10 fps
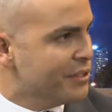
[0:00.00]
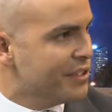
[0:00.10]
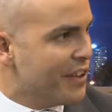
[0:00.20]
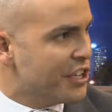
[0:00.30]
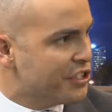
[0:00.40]
was
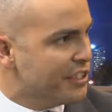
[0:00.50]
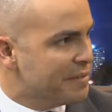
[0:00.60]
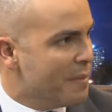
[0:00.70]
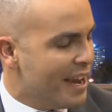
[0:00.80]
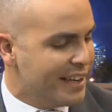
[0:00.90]
eventually
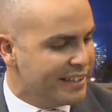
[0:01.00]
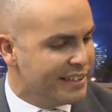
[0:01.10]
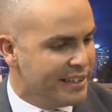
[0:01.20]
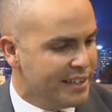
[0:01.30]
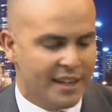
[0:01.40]
made, and
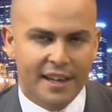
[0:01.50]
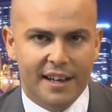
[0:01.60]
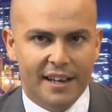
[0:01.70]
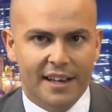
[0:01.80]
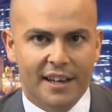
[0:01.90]

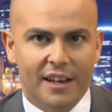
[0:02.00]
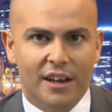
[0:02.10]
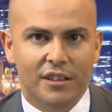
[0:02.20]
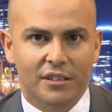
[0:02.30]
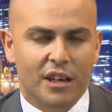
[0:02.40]

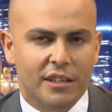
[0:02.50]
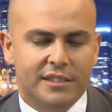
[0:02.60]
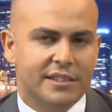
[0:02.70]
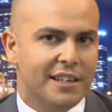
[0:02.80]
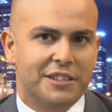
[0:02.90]
look,
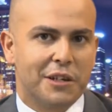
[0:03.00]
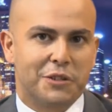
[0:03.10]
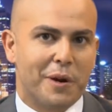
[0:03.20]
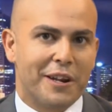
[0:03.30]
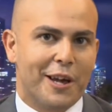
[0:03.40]

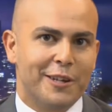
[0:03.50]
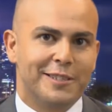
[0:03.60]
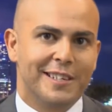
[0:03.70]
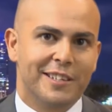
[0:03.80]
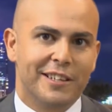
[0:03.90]
it's one of
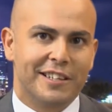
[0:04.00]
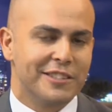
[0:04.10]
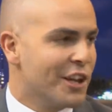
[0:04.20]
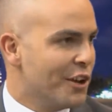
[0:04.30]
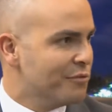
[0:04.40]
those things. I think
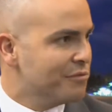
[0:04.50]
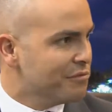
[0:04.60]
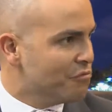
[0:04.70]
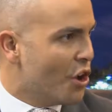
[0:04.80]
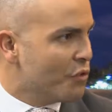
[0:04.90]
there's no
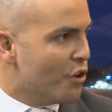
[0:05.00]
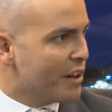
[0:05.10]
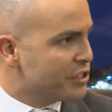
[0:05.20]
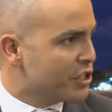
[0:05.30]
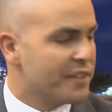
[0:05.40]
right or wrong.
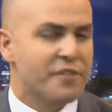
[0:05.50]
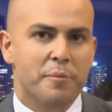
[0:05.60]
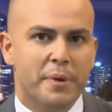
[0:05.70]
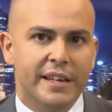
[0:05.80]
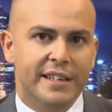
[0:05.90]
Everyone's got
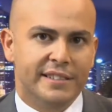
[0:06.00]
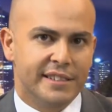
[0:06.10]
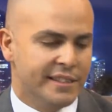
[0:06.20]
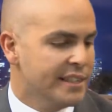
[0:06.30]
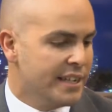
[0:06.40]
different opinions,
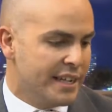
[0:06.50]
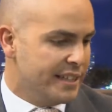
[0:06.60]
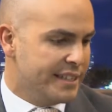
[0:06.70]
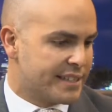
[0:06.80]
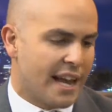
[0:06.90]
and in
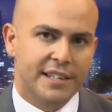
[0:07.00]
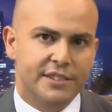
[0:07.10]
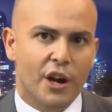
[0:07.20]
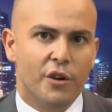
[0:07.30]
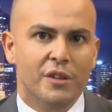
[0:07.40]
this case,
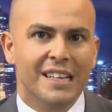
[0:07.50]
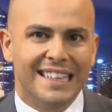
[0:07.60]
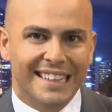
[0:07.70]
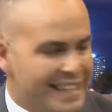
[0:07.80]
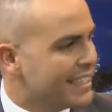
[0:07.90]
though,
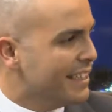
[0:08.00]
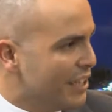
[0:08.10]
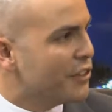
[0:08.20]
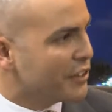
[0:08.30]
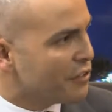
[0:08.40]
legally,
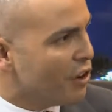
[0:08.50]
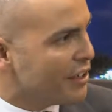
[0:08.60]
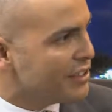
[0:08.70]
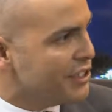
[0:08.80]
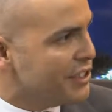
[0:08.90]
I think the right
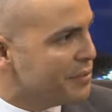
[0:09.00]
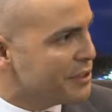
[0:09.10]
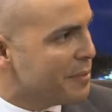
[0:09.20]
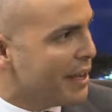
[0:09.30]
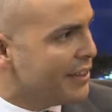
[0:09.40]
decision
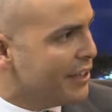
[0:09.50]
was made.